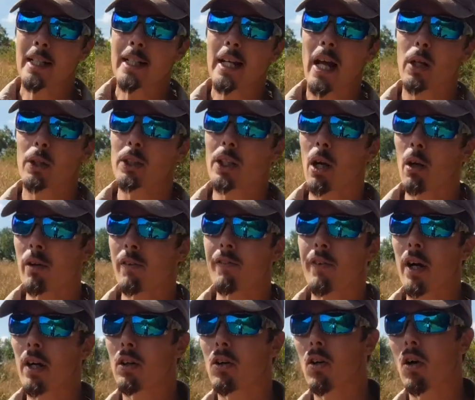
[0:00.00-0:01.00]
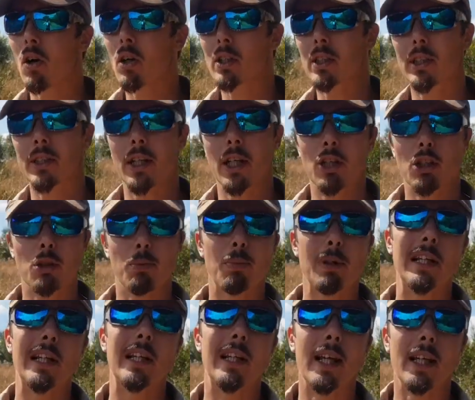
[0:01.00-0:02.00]
Now, sauerveld grasses tend to
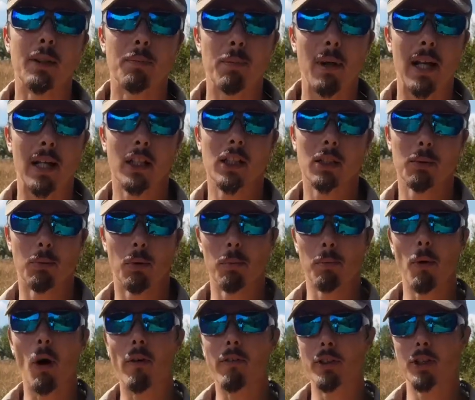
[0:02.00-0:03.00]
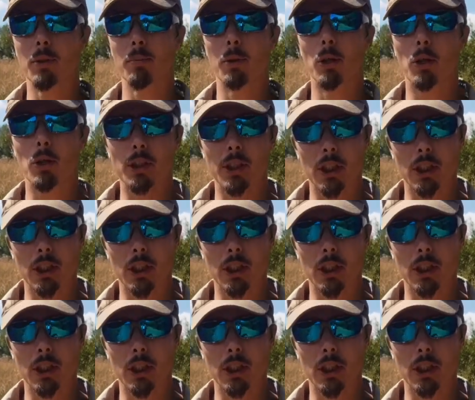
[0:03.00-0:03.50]
be less palatable, obviously because